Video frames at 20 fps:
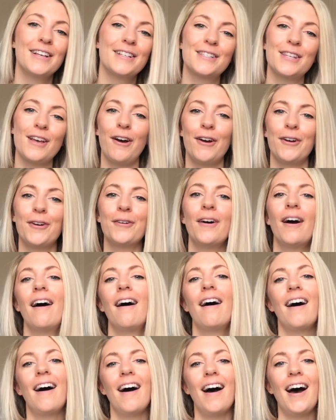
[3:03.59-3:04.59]
So
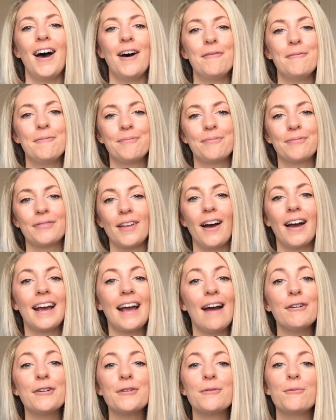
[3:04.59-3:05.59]
I
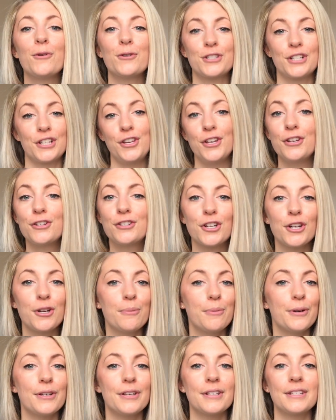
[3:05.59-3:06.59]
carried on watching
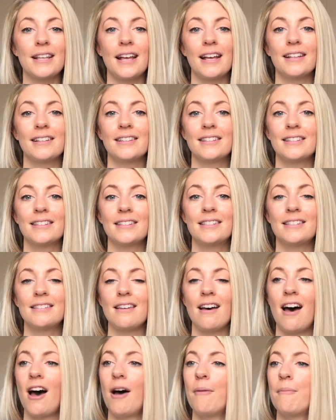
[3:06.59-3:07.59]
YouTubers and
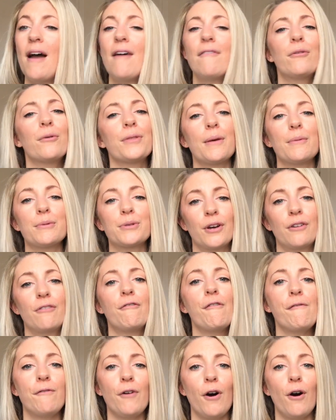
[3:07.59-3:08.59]
everyone that was kind
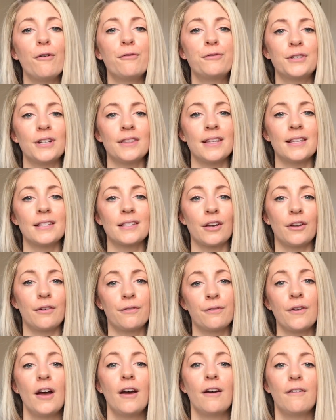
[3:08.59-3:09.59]
of involved in this kind
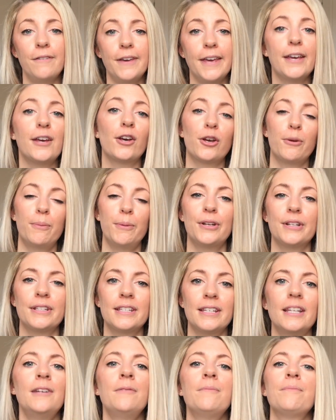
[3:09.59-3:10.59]
of vegan
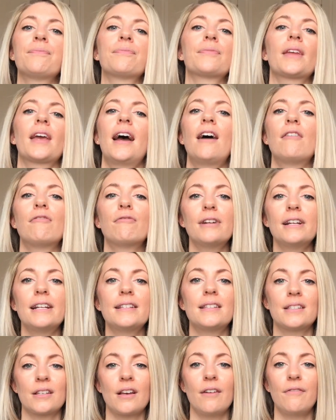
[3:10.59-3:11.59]
community, and really
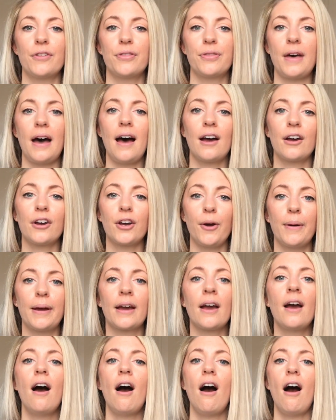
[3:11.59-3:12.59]
discovered that
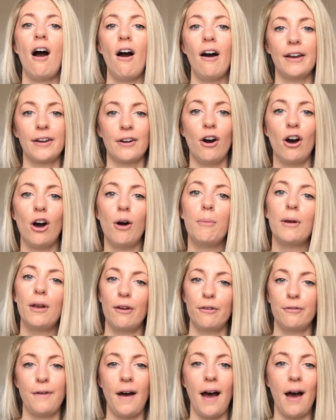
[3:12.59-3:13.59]
going high carb,
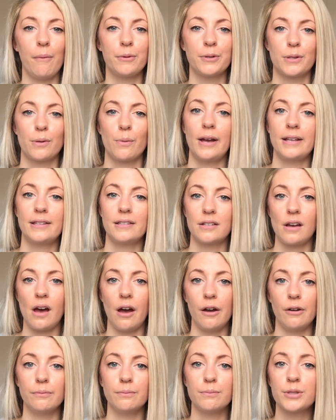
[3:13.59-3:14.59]
low fat was the way to go.
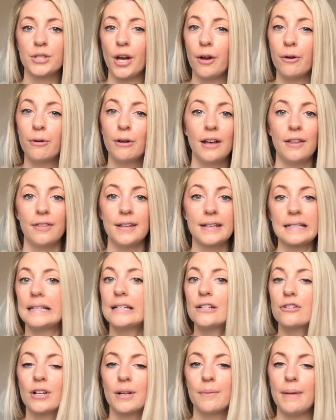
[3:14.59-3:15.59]
So this
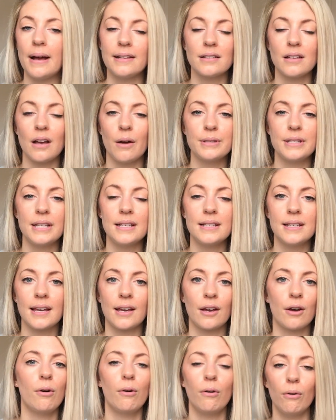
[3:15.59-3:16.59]
literally meant I was
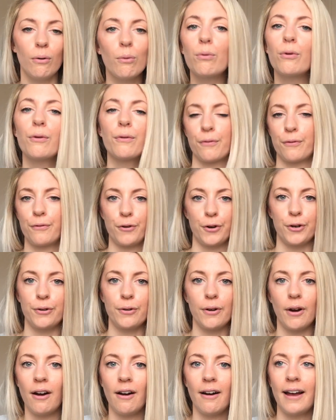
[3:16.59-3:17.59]
eating all of the fruit.
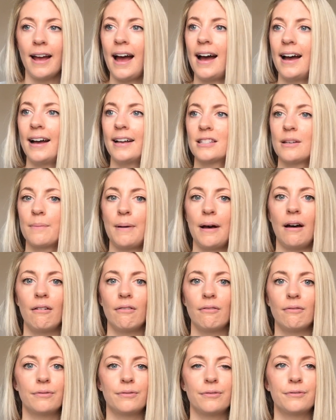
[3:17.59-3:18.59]
I had
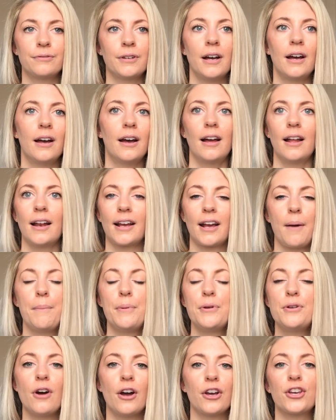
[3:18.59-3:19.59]
about like
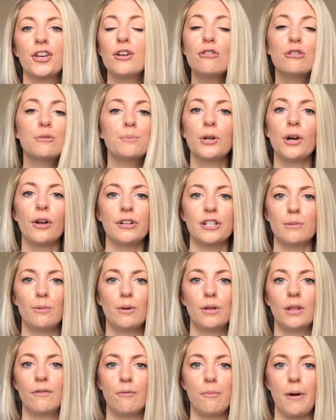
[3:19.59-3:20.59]
a huge banana
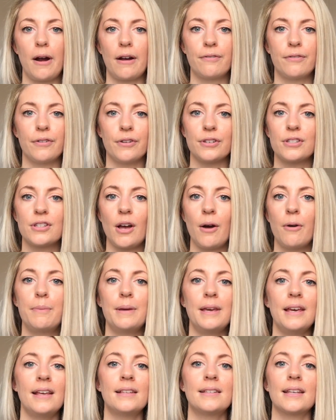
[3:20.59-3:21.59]
smoothie for breakfast. I would be
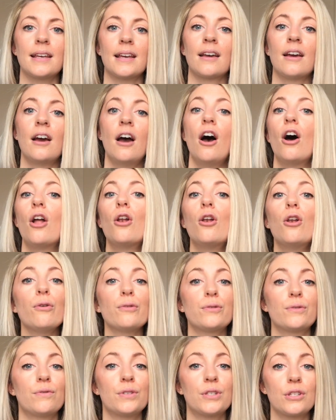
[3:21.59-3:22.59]
eating
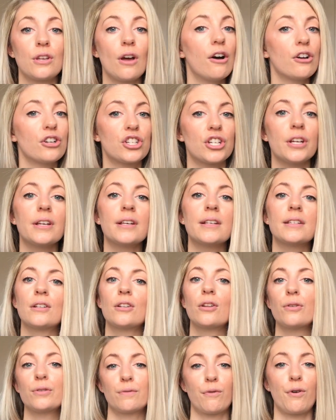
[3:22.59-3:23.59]
lots of starches
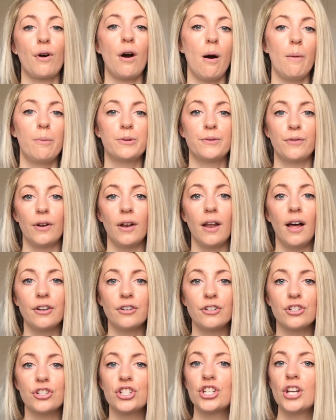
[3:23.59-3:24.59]
and lots of carbs for
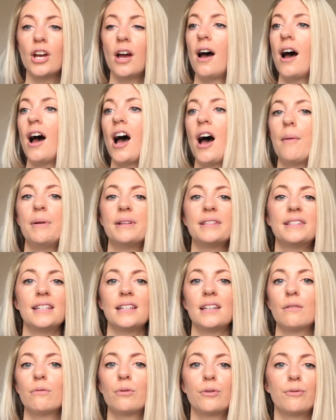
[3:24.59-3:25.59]
lunch. A
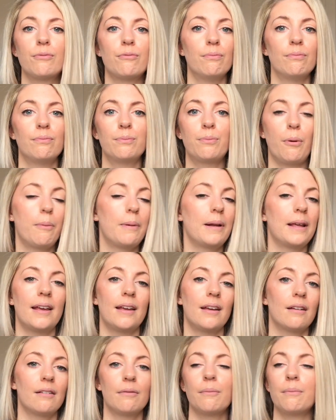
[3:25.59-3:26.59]
dinner would
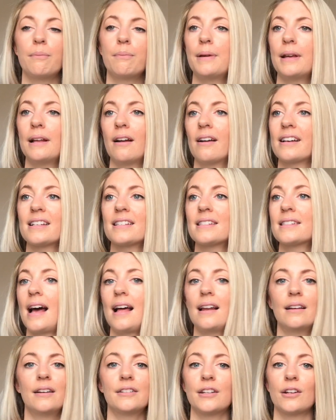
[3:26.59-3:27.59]
probably be like a
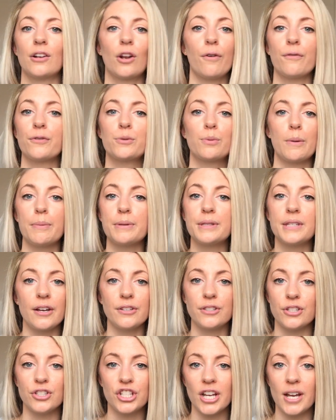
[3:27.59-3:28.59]
salad and a lot of sweet
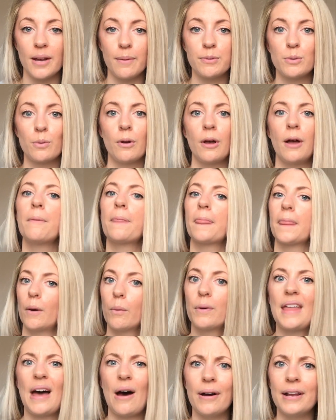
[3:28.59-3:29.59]
potato chips
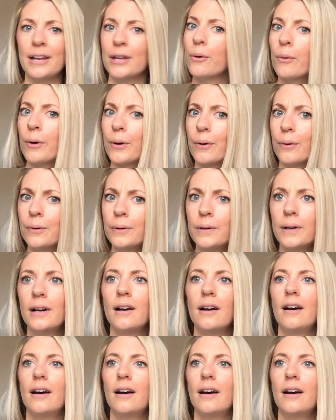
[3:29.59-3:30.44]
without any oil.